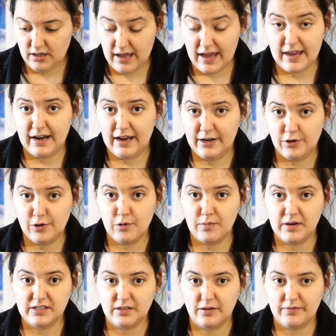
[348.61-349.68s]
and I know
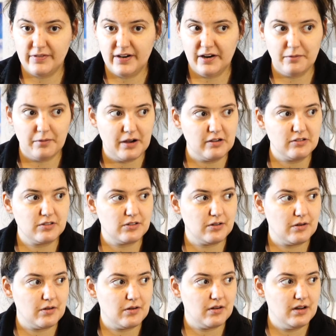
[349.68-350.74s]
myself very well,
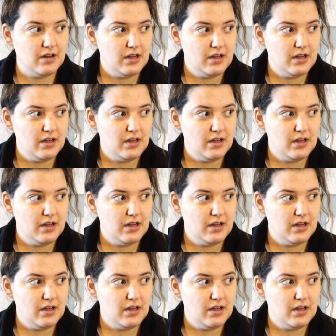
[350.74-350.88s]
so